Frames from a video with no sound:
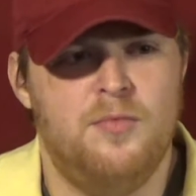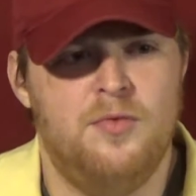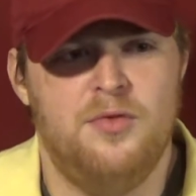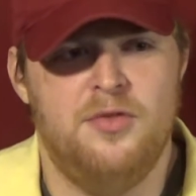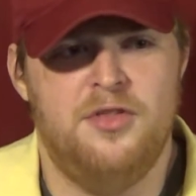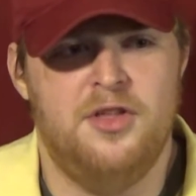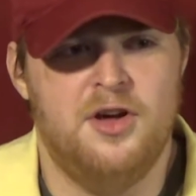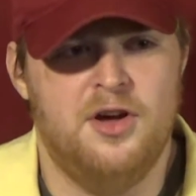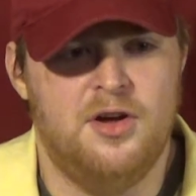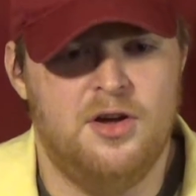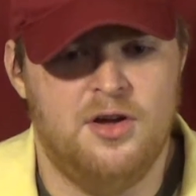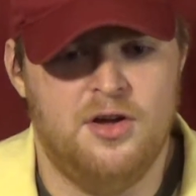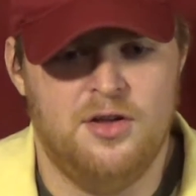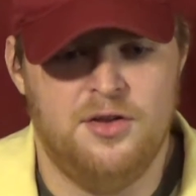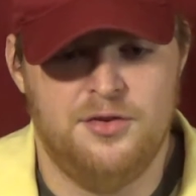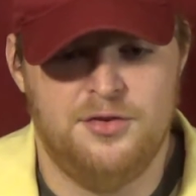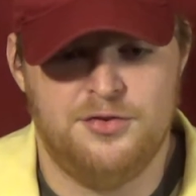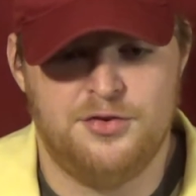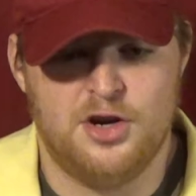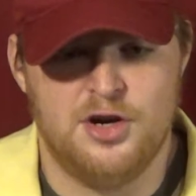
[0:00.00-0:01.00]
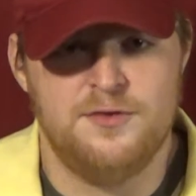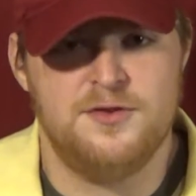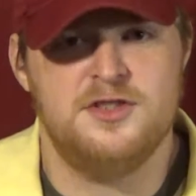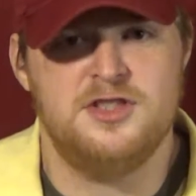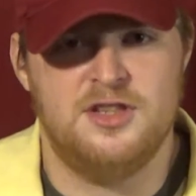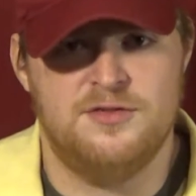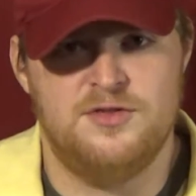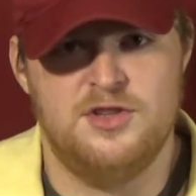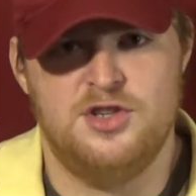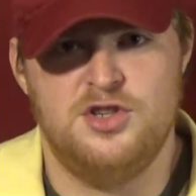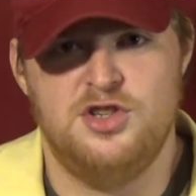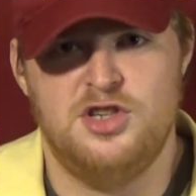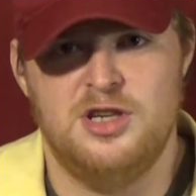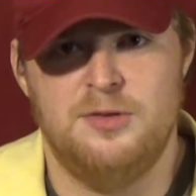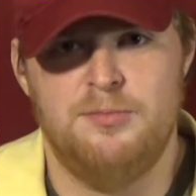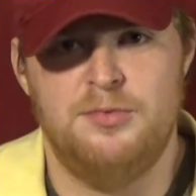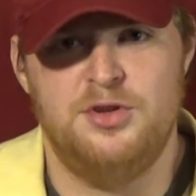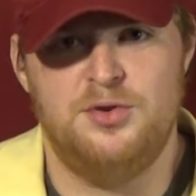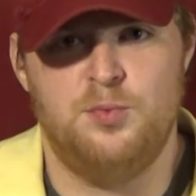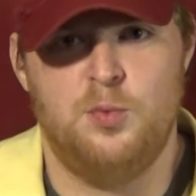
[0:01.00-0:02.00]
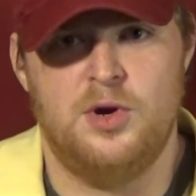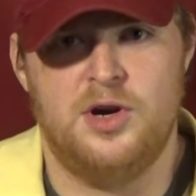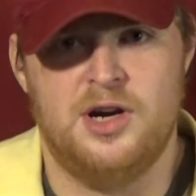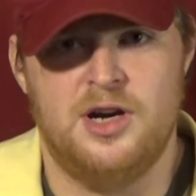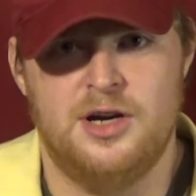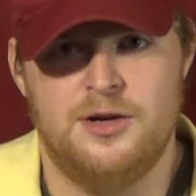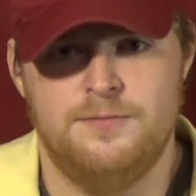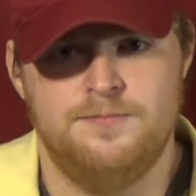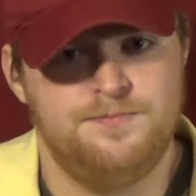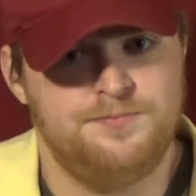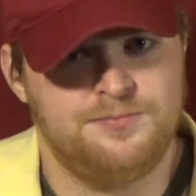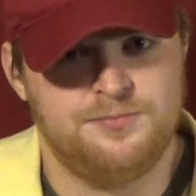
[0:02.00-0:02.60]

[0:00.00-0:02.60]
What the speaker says: the surface of the ship is where